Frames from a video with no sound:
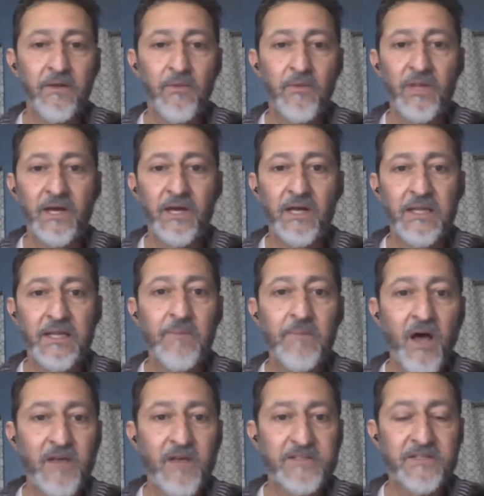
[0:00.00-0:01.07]
Limb
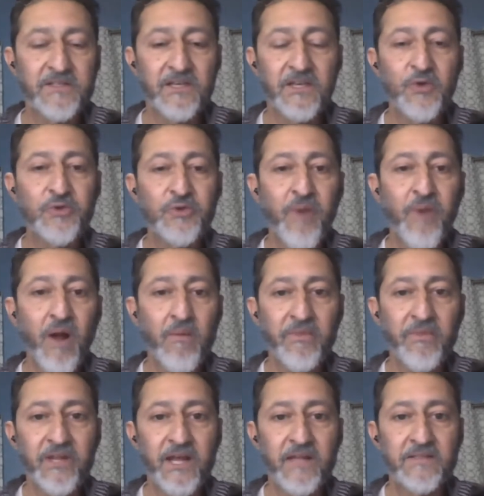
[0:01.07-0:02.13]
loss is a huge problem
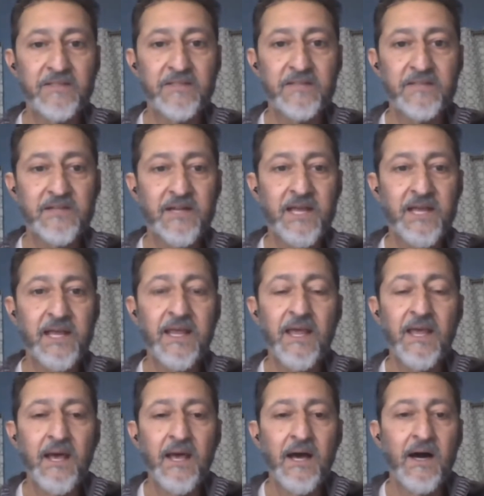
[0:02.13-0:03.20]
in the United States today,
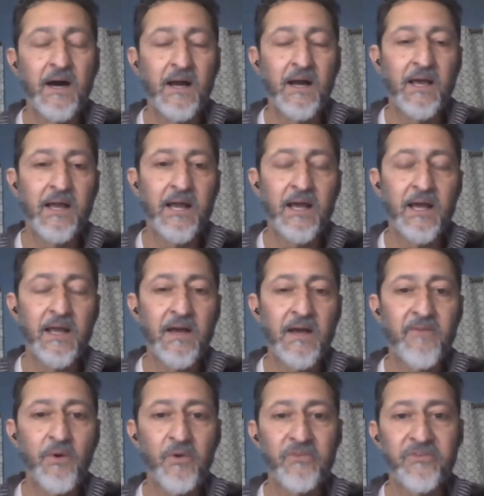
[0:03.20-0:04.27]
and I
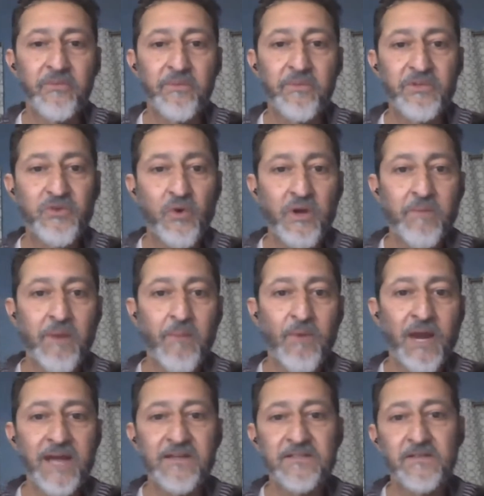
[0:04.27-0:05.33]
focus the majority of my
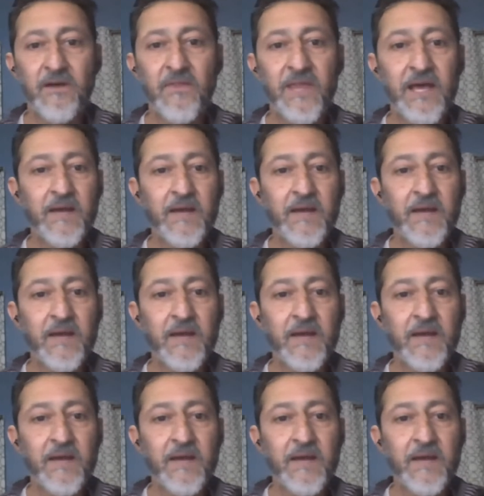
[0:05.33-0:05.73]
practice on that.